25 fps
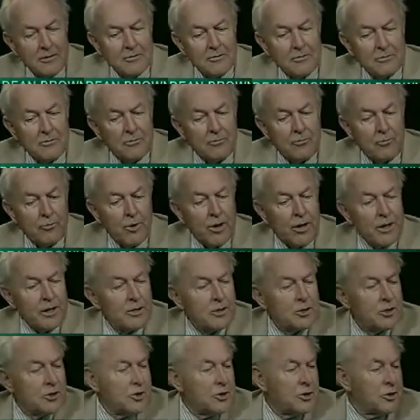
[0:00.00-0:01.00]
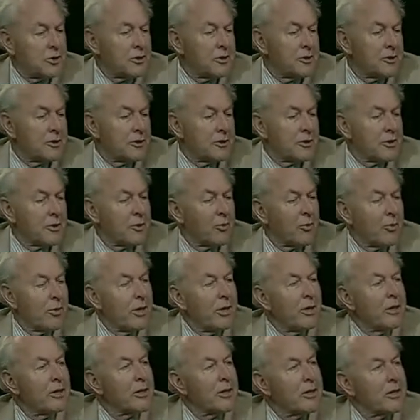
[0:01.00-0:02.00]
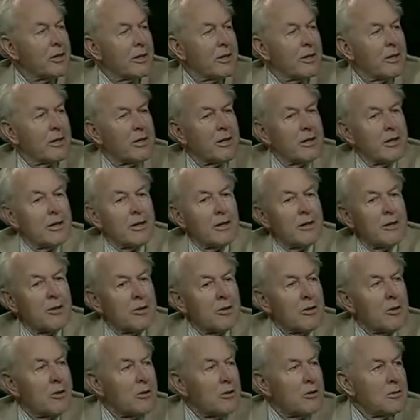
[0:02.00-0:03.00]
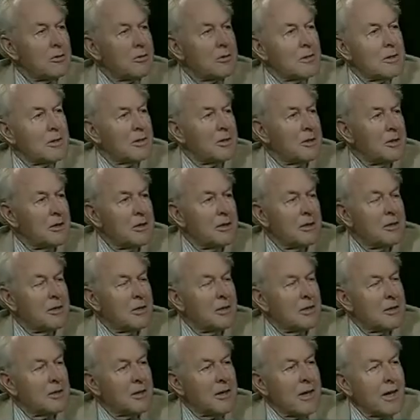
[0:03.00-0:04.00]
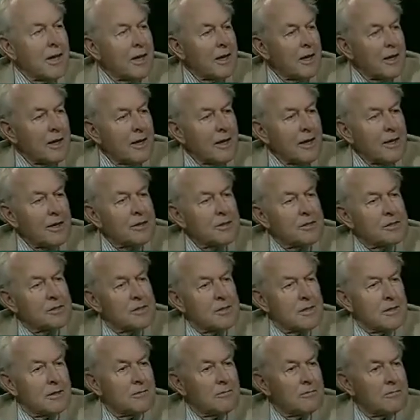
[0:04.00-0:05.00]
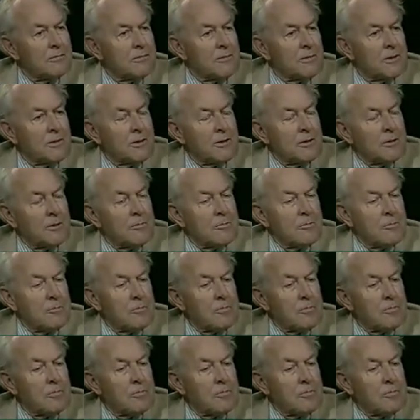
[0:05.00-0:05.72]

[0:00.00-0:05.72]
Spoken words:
French, Greek are all dialects of